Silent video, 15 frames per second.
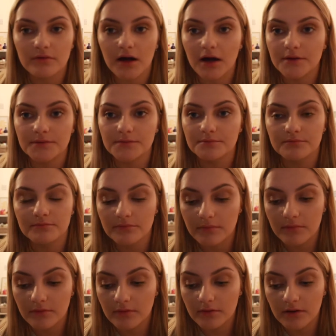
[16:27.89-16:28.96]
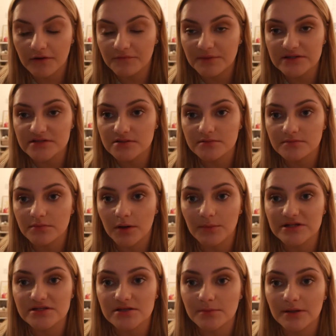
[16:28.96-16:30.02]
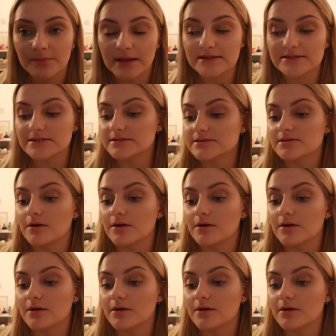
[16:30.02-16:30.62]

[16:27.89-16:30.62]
I, I've been to, I went to so many places,